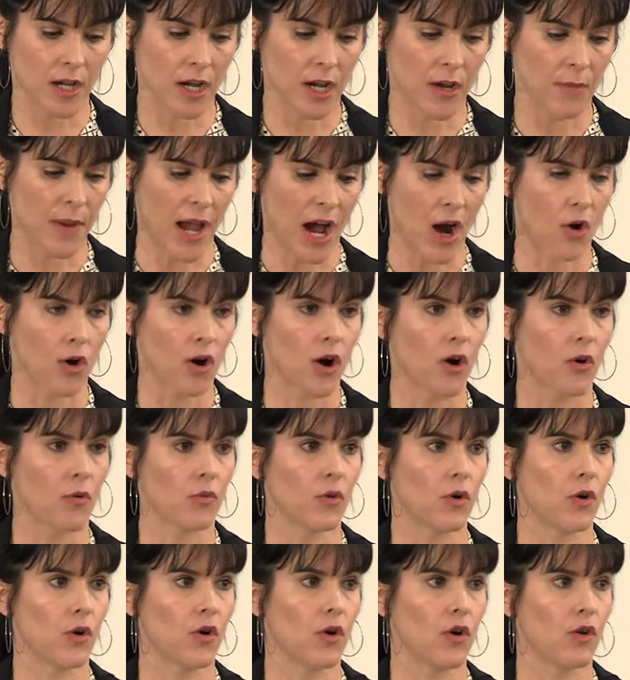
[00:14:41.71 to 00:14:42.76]
about our
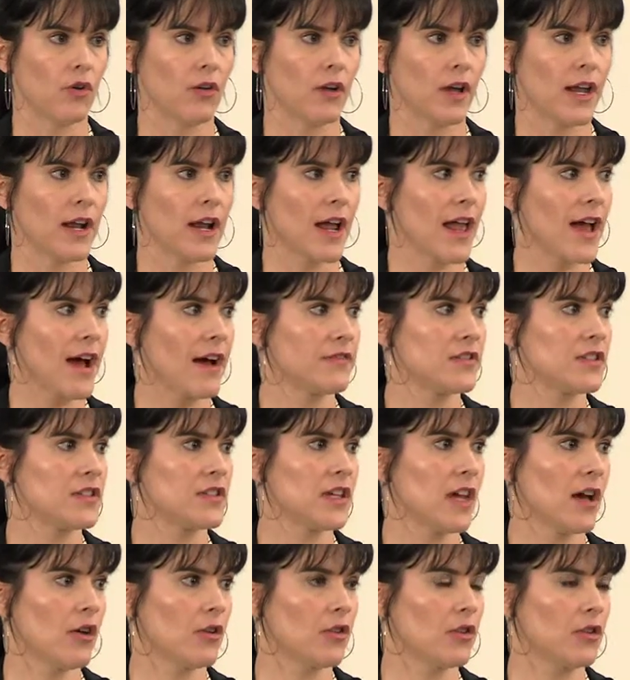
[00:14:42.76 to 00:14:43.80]
role. And I have to
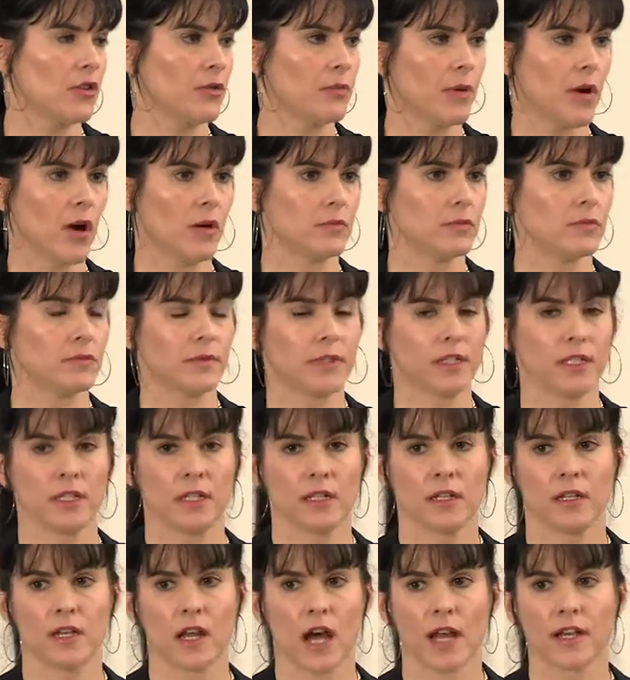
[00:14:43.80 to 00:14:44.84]
tell you, probably
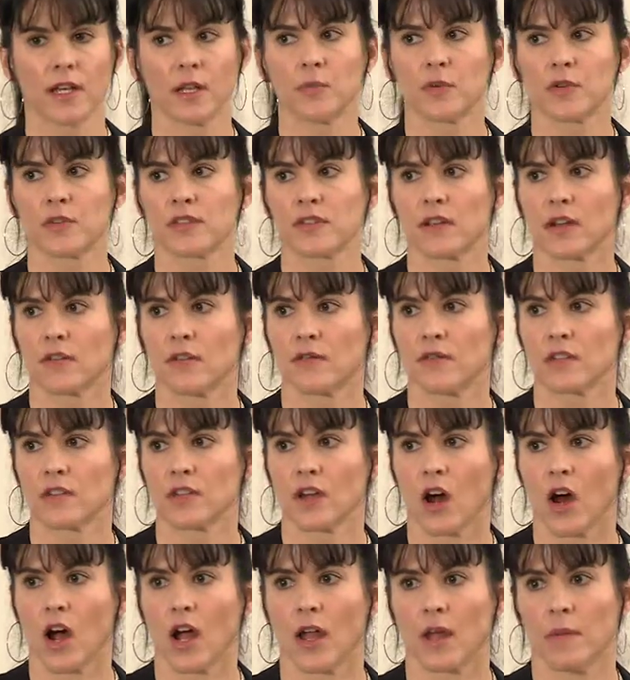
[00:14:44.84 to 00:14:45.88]
in 90% of the
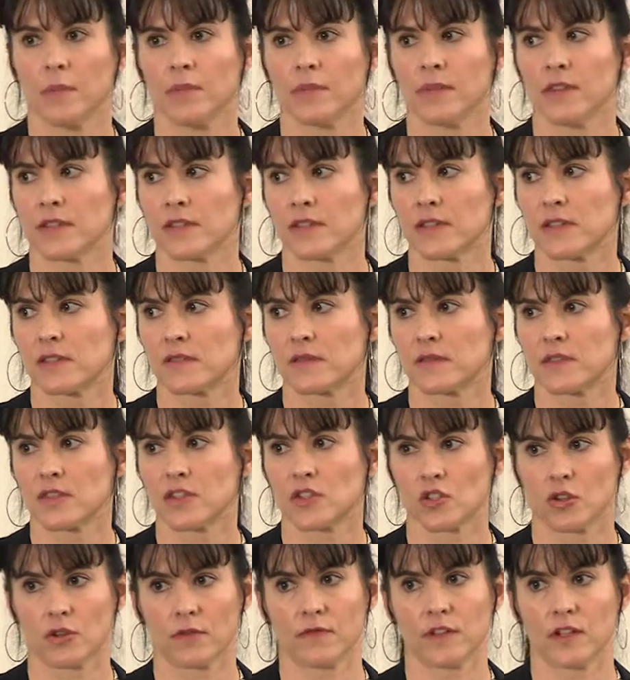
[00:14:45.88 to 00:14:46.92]
time, this
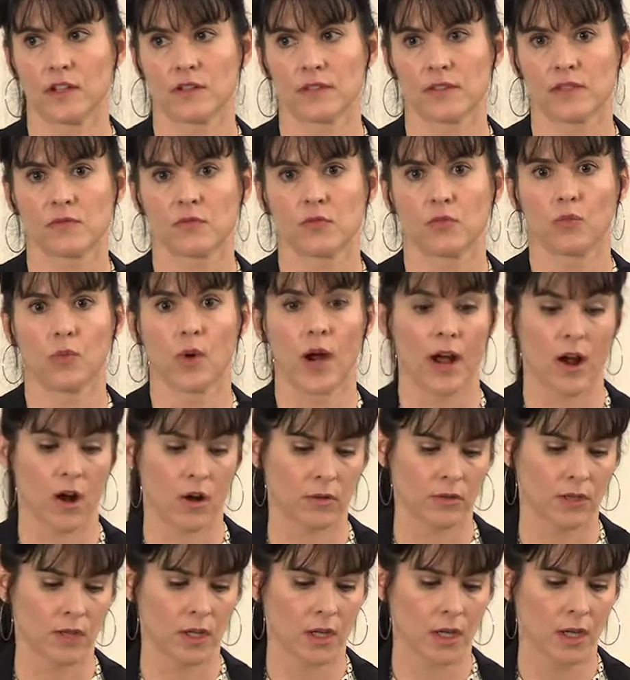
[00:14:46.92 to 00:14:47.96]
served us
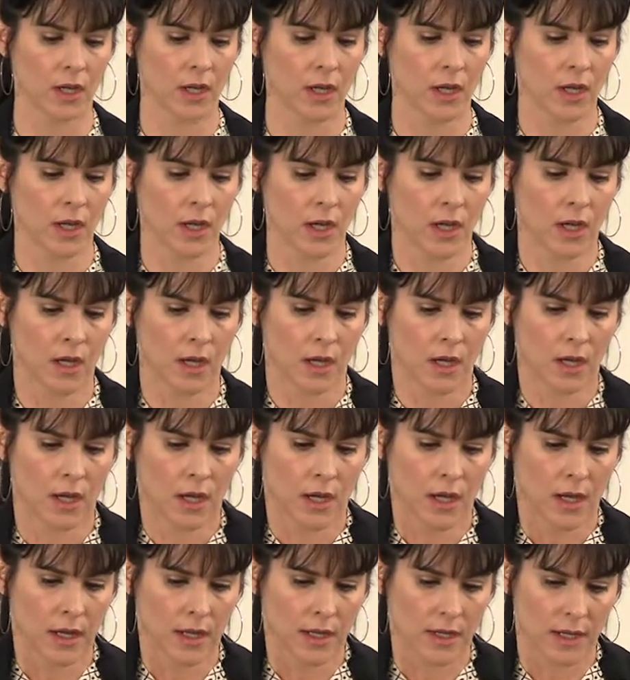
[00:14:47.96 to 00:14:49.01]
well.
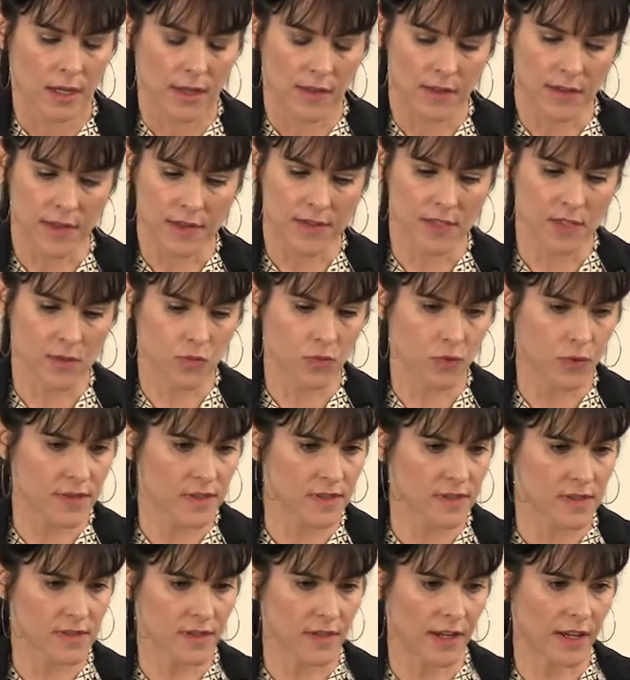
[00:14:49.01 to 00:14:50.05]
This
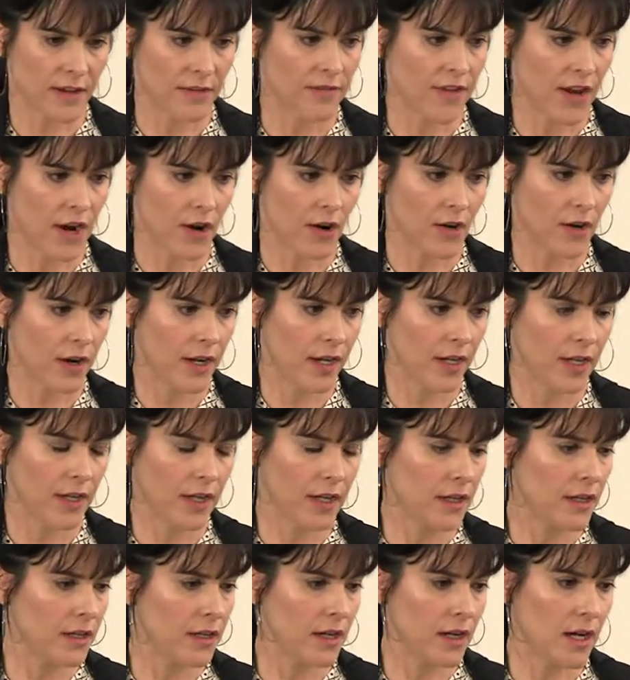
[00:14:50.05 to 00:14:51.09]
was a
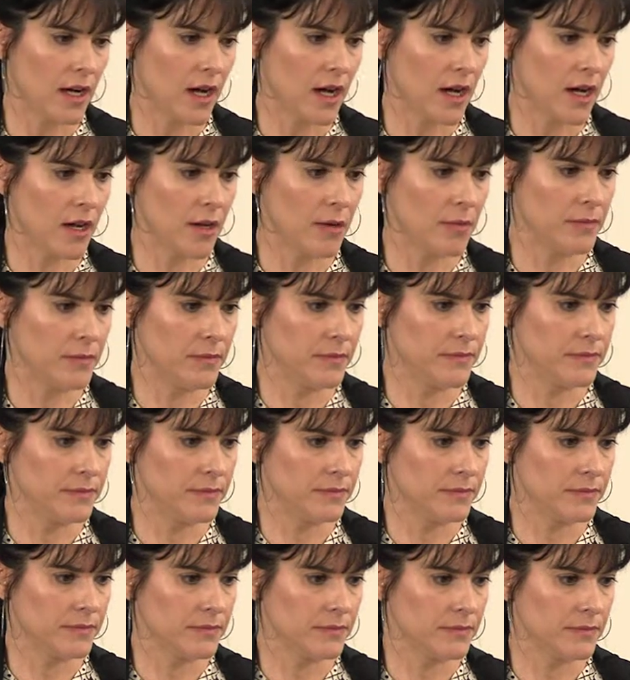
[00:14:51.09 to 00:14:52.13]
very
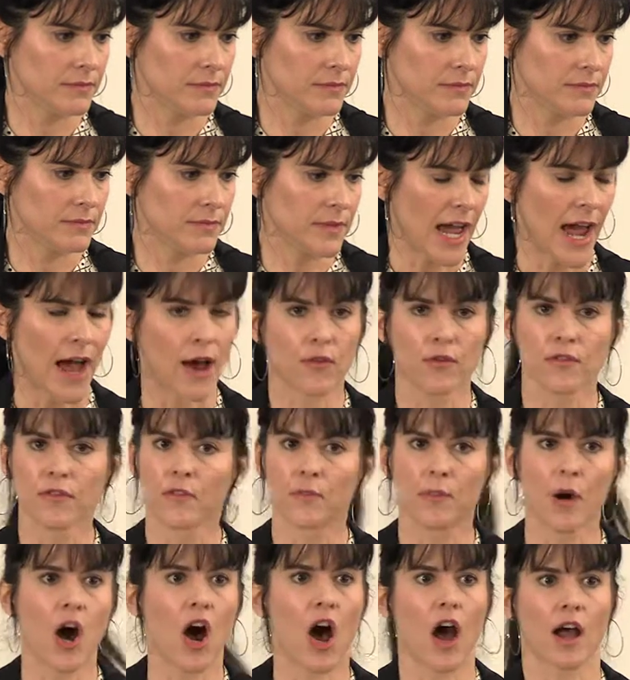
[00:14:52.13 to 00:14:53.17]

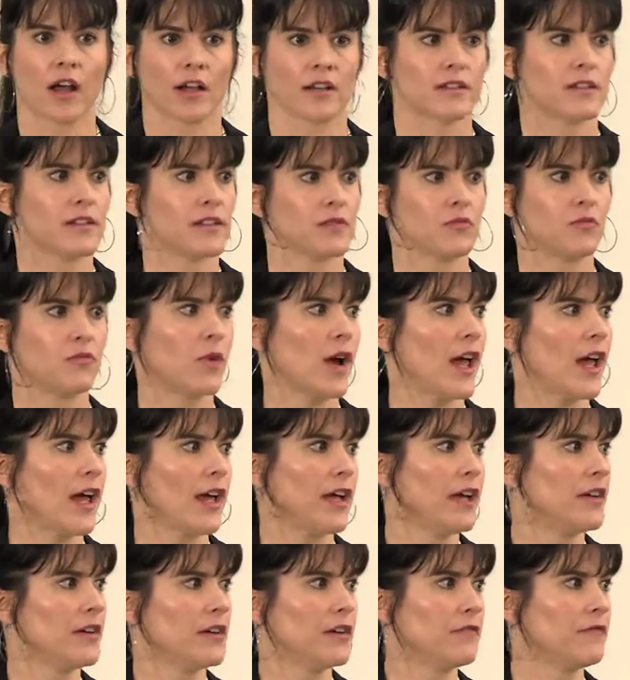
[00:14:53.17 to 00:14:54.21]
out-of-the-box
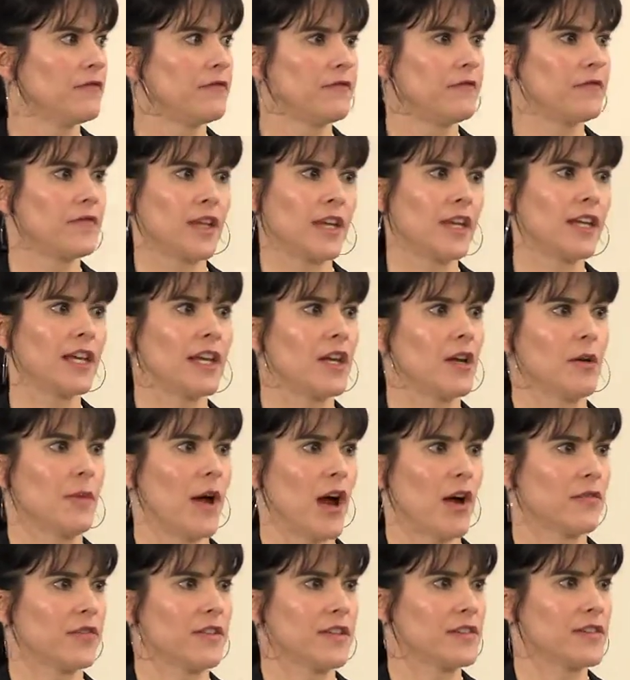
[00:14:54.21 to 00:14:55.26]
way of thinking
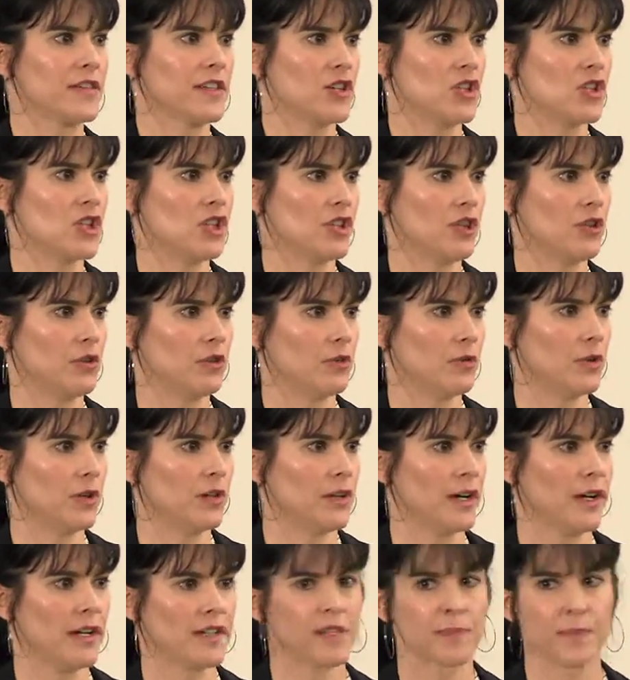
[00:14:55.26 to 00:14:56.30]
about this issue,
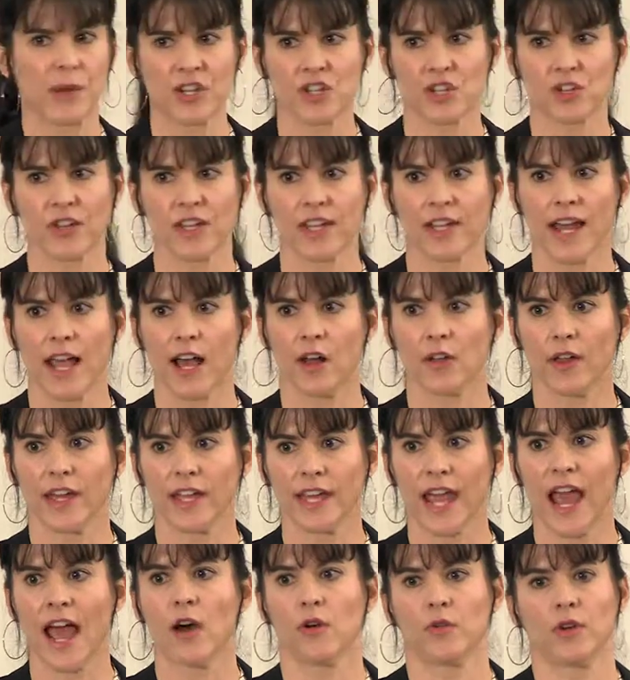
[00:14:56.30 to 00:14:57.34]
especially in LA
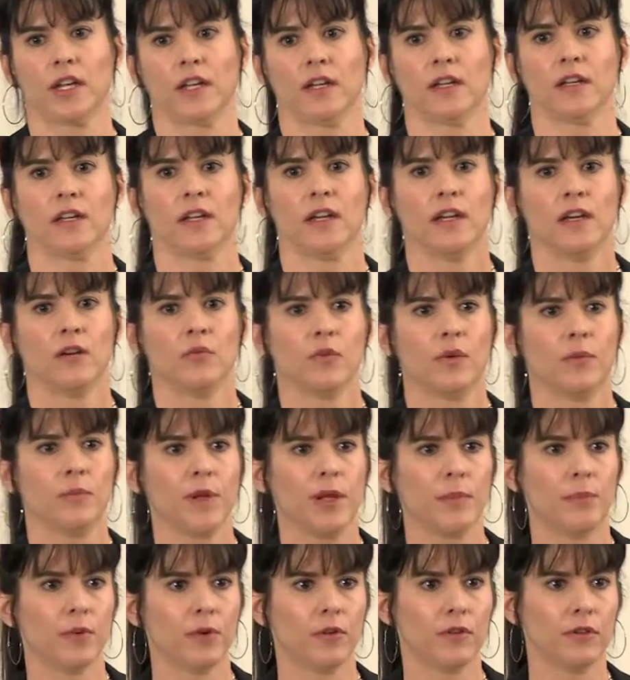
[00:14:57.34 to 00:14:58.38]
County. When
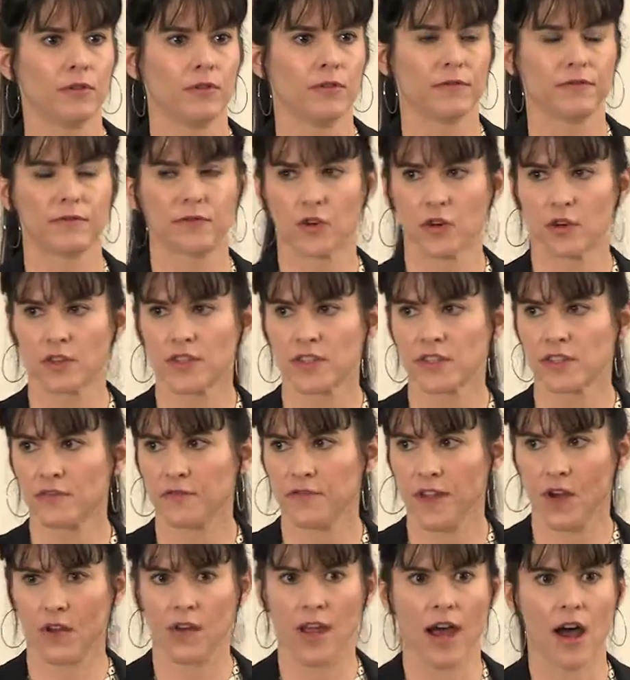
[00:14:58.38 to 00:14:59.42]
people first
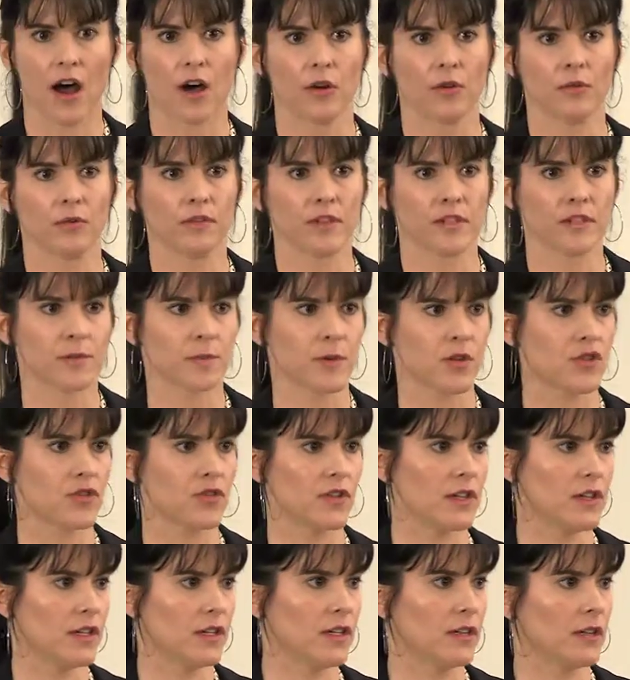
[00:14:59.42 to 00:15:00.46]
found out,
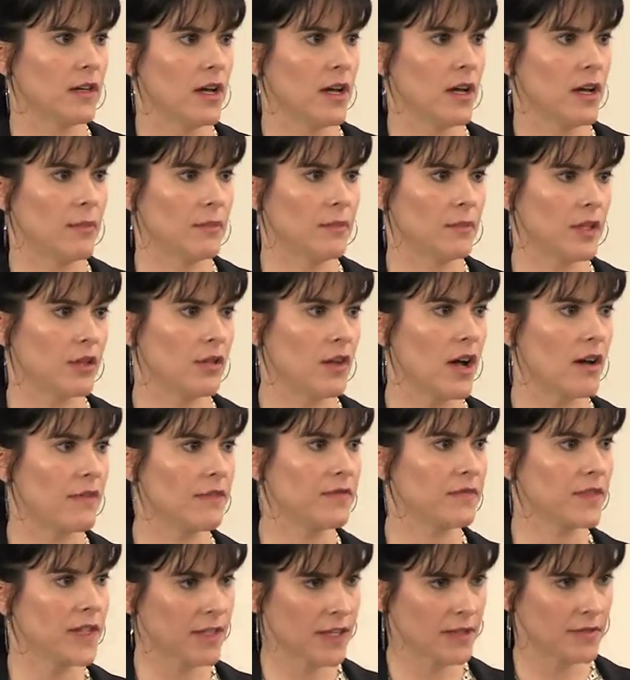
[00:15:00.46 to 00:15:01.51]
especially a lot
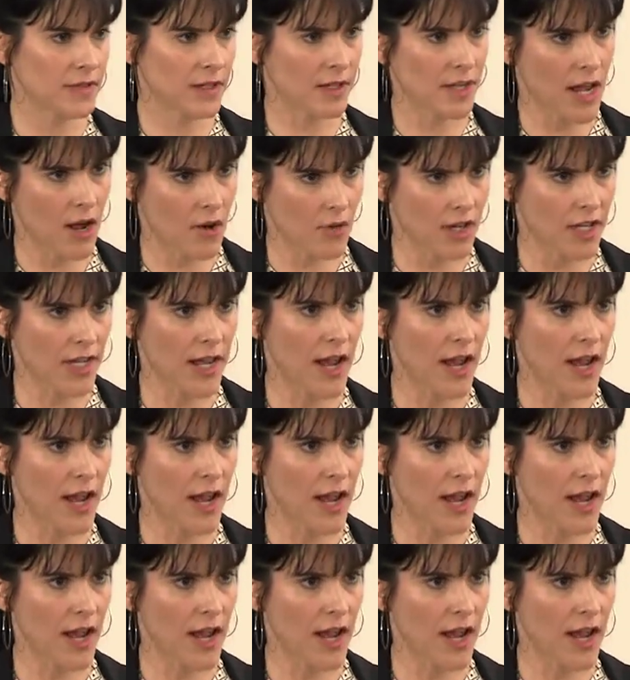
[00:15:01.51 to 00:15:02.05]
of the county